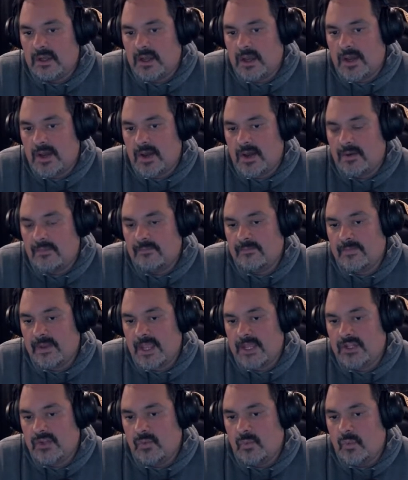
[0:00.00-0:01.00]
Um,
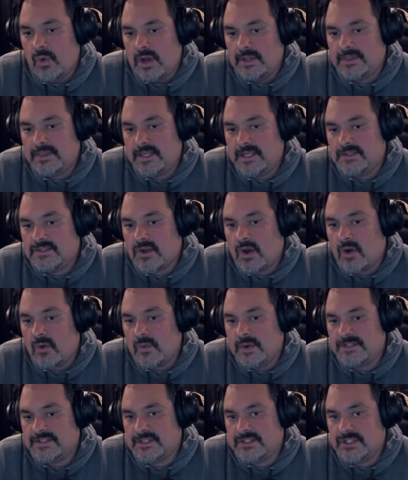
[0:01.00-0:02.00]
and you want these
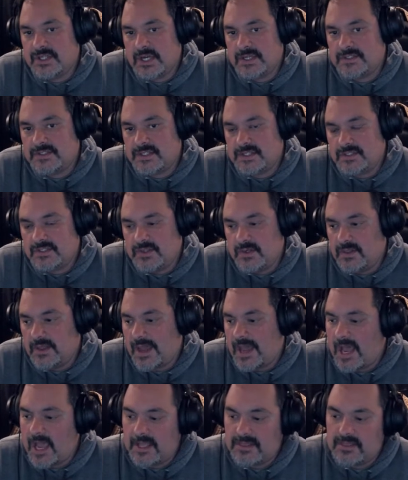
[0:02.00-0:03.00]
always adjusted to the
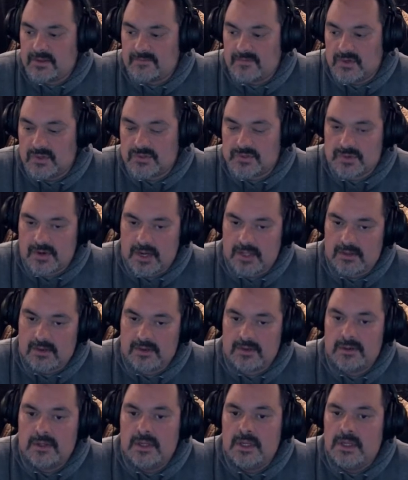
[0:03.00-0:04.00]
height of your
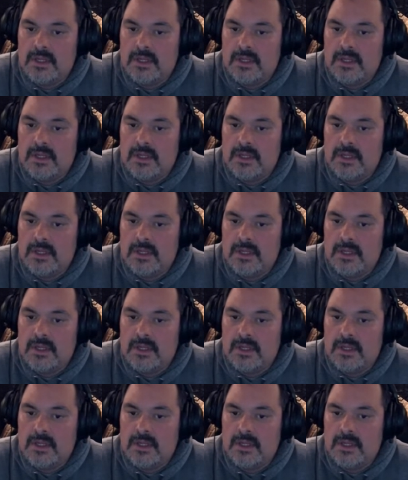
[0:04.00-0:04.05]
trailer.